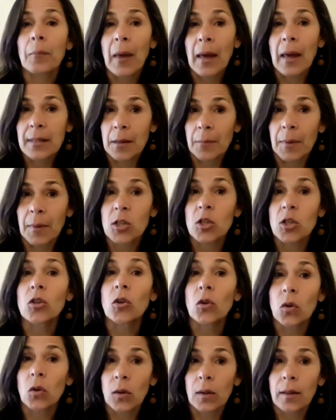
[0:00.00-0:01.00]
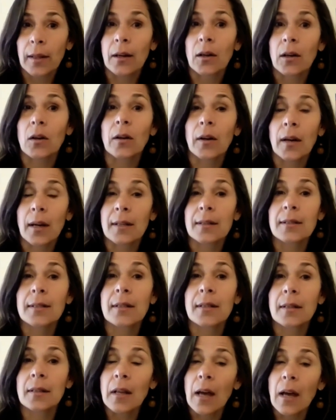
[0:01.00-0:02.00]
As I mentioned earlier,
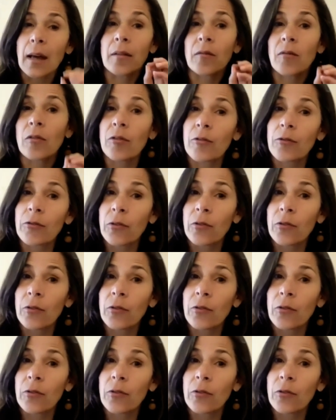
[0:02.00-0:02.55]
it's that